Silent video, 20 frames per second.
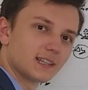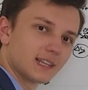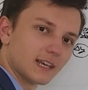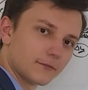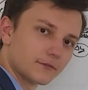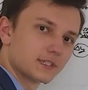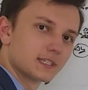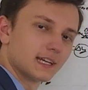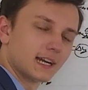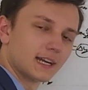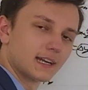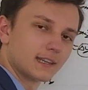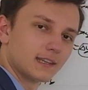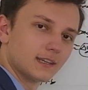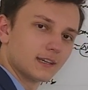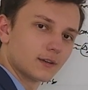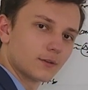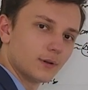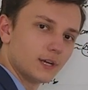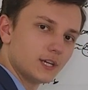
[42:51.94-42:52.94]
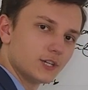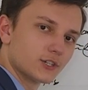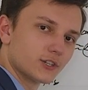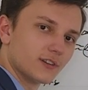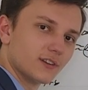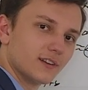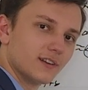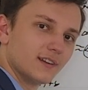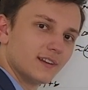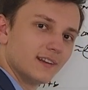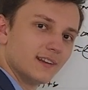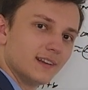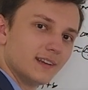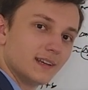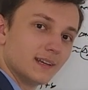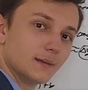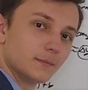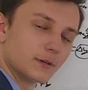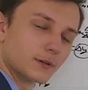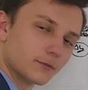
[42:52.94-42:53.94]
the left side of the equation.
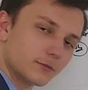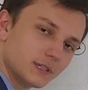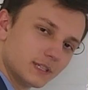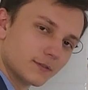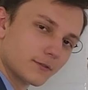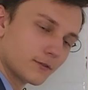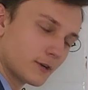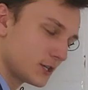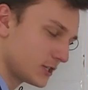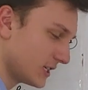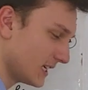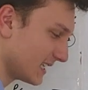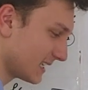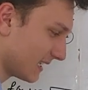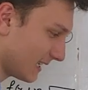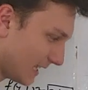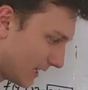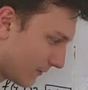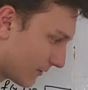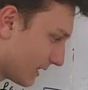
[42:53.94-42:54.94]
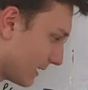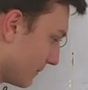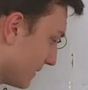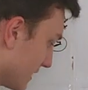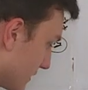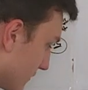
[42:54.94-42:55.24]
But if we differentiate the left, that